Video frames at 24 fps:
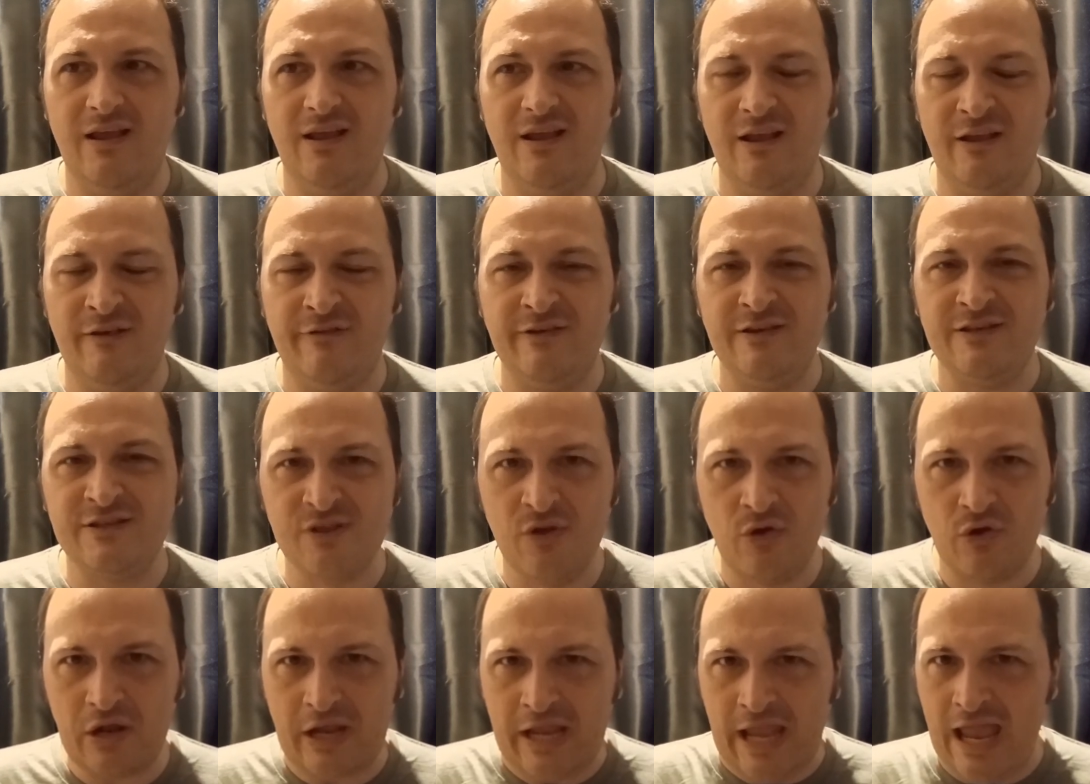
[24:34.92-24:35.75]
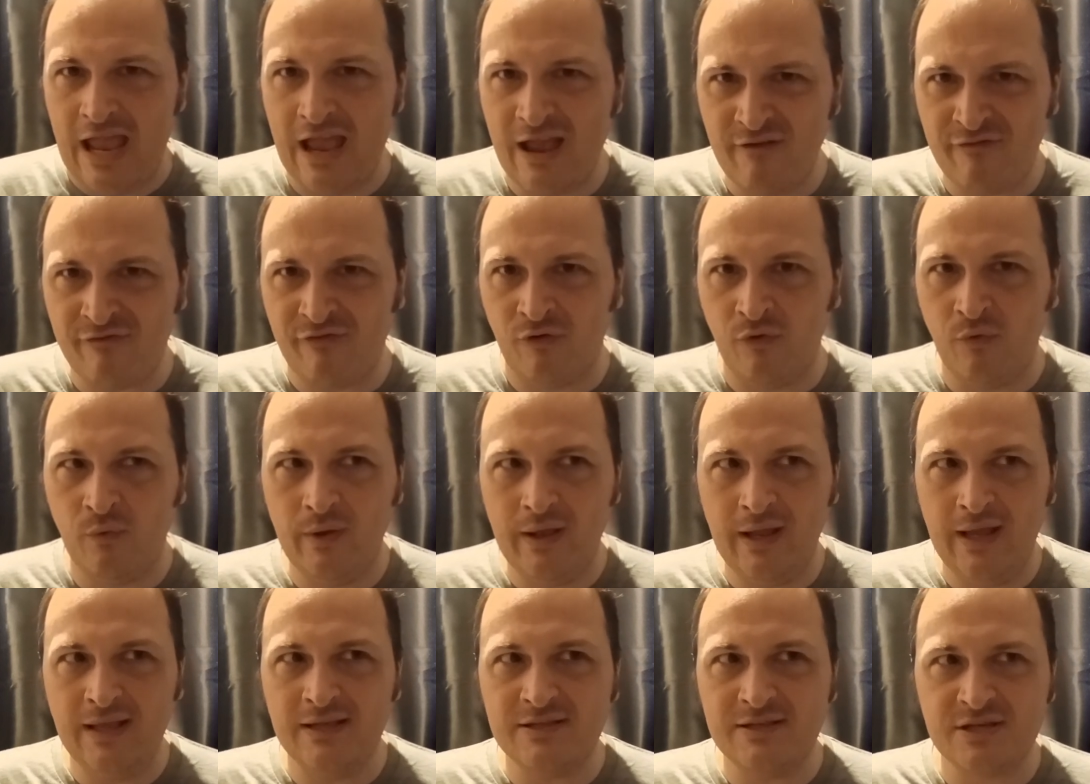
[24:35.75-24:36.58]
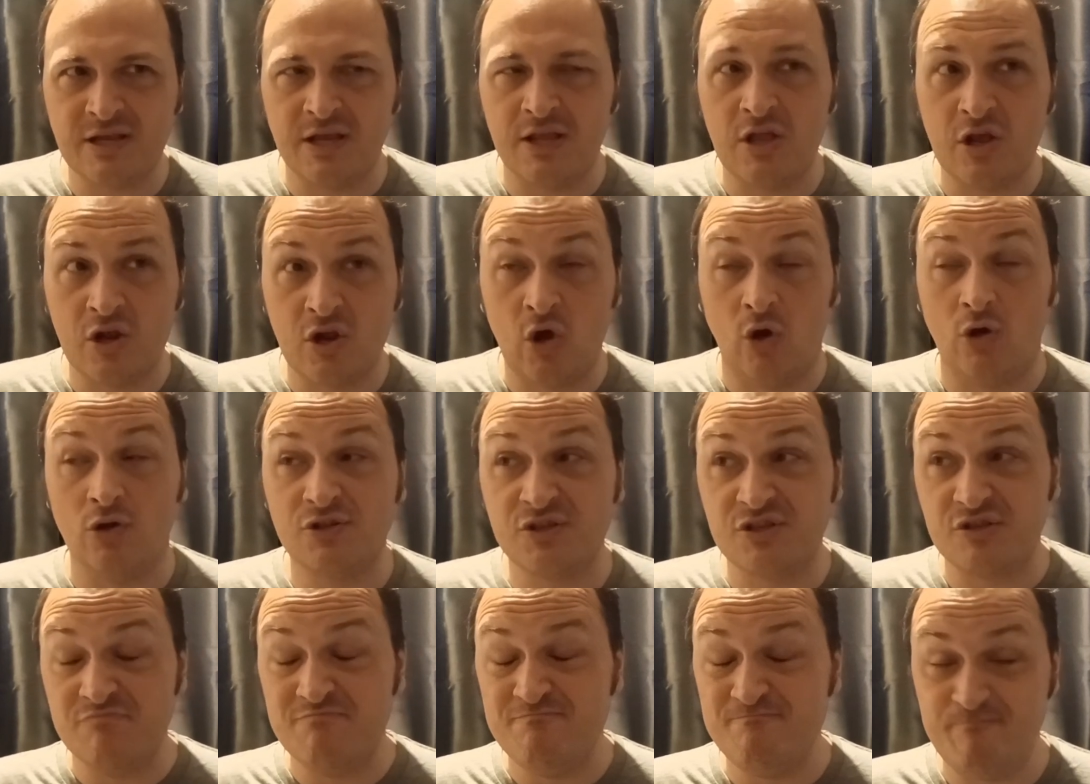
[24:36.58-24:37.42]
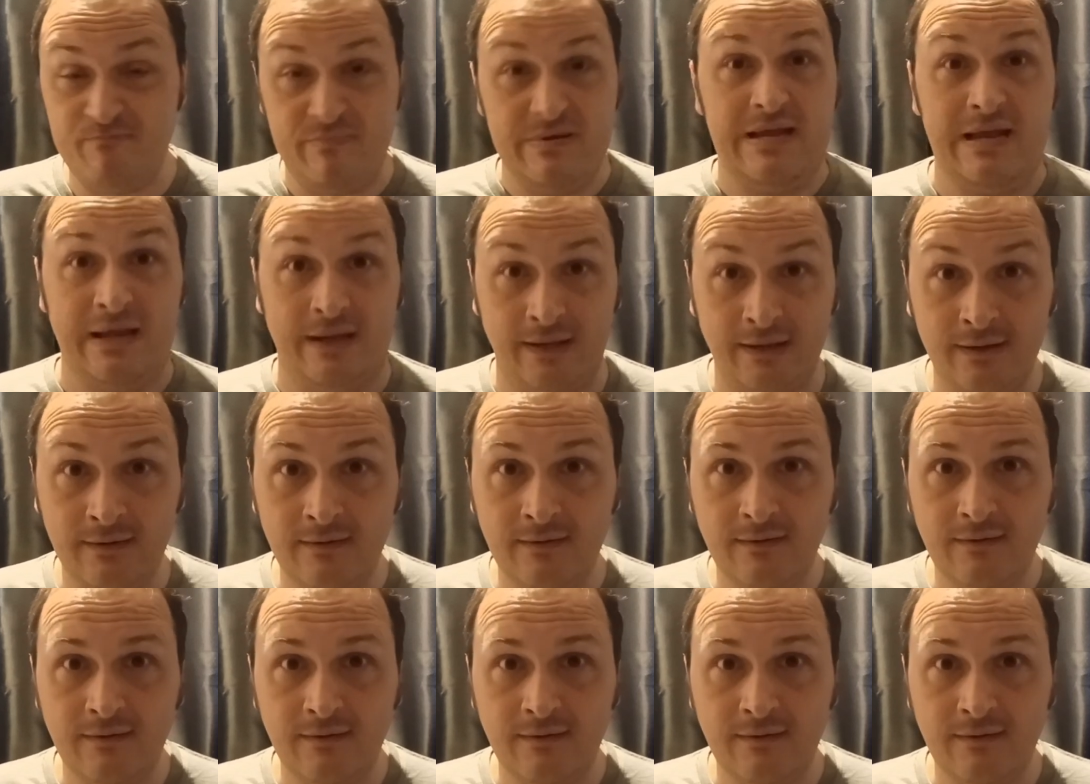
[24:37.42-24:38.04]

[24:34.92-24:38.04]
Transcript: if he's not careful, it's going to cost him big.